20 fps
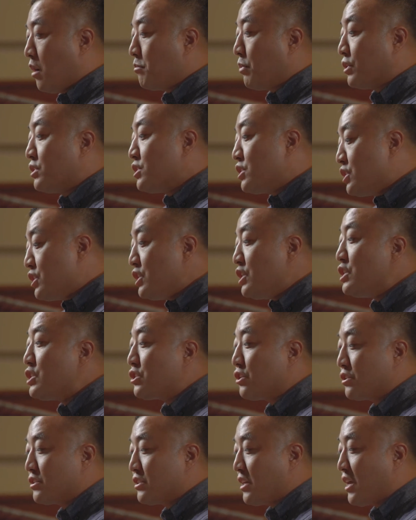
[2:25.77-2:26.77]
but
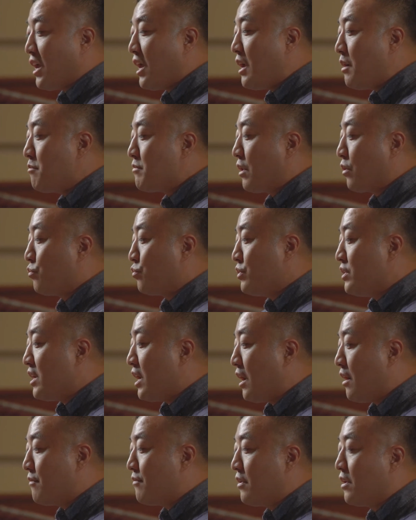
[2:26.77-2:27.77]
Jesus came that we
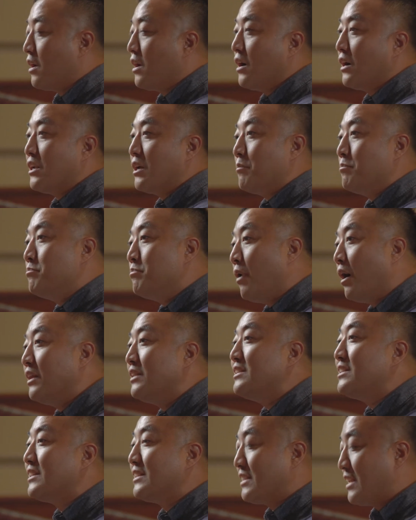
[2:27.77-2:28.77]
have an
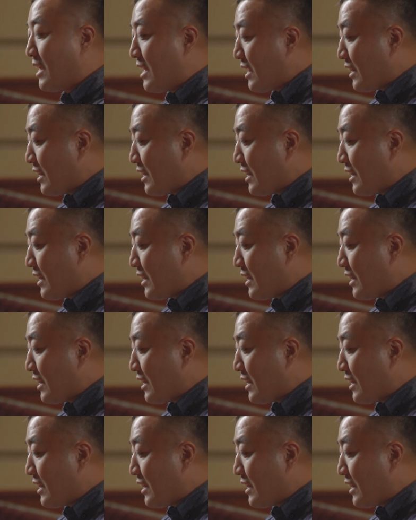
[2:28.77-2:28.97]
abundant